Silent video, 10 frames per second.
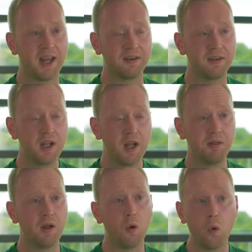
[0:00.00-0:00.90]
And
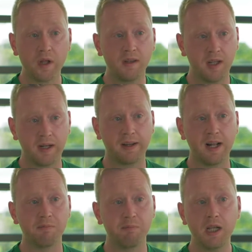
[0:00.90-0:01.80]
not only did it
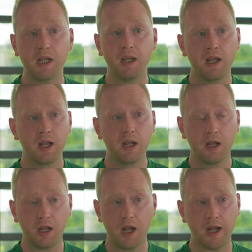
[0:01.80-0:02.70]
help me,
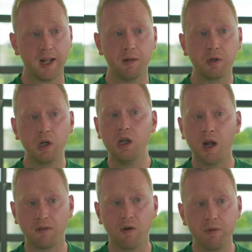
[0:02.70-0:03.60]
it helped
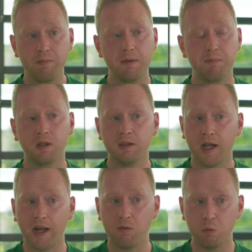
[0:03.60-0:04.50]
lots of other people
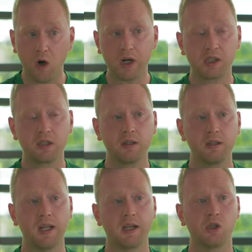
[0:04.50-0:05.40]
that have watched
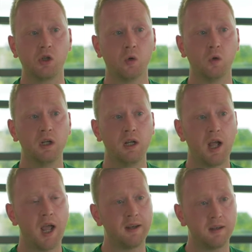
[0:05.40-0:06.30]
that show
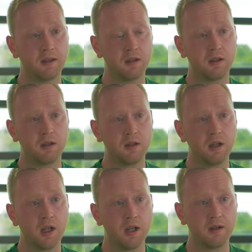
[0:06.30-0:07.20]
and
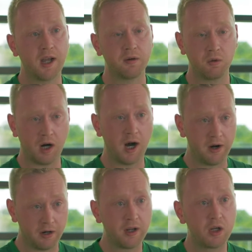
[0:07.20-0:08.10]
that
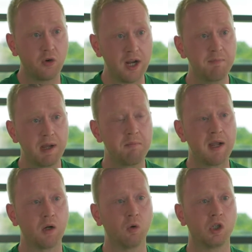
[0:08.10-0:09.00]
are trained by
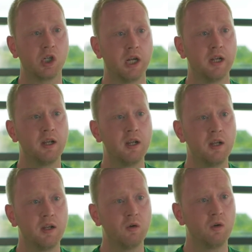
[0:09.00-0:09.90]
Michael O'Shea.
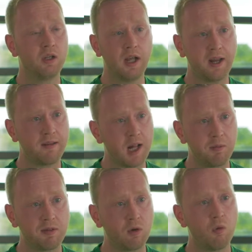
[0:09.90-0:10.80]
Now, that has
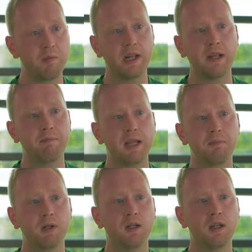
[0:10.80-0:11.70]
helped so many
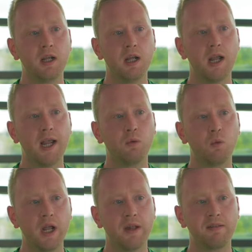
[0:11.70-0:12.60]
people in
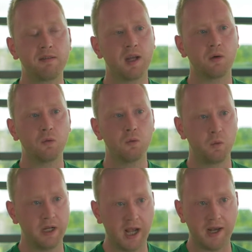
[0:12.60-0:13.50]
ways
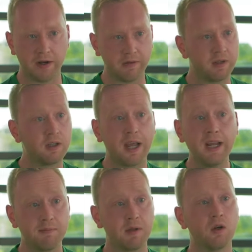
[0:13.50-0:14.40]
that we cannot even
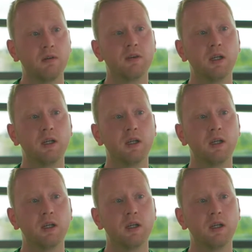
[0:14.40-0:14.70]
thank him enough.